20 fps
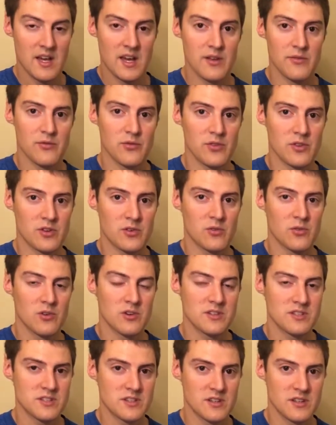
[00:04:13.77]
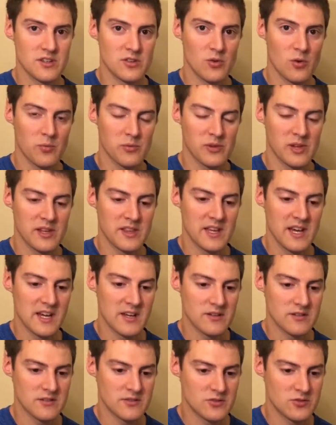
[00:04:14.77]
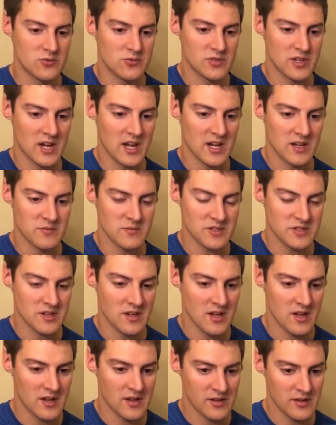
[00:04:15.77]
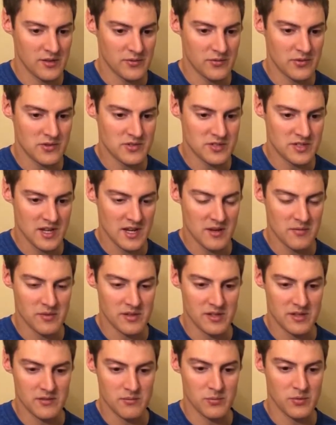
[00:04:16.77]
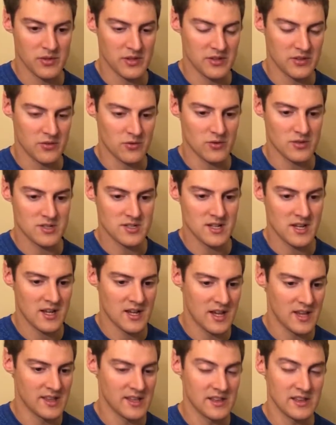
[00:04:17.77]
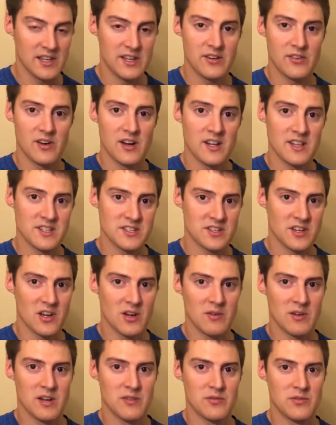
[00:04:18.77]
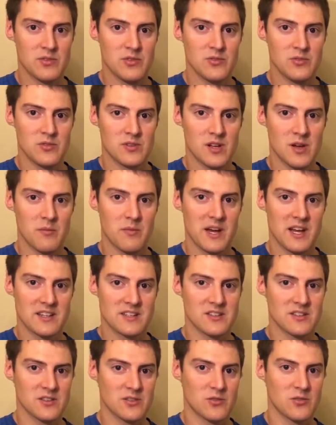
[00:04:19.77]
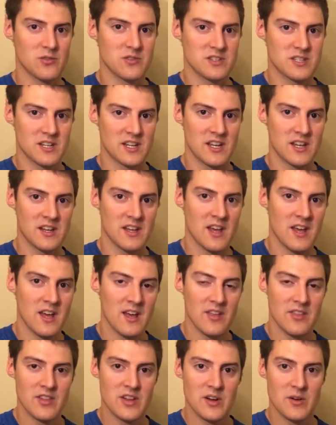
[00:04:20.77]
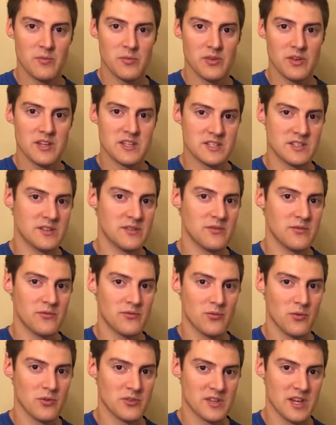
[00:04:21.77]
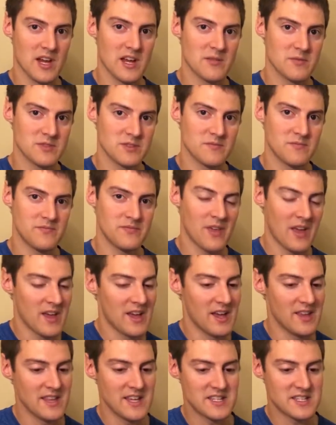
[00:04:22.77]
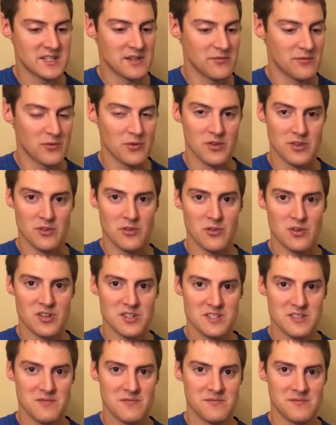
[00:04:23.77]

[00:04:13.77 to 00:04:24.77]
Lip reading: For the chorus, you'll play that 2 times, the first time that you play the chorus, and then later on in the song, whenever you come back to the chorus again, there it plays it 4 times. And that's it for the chorus.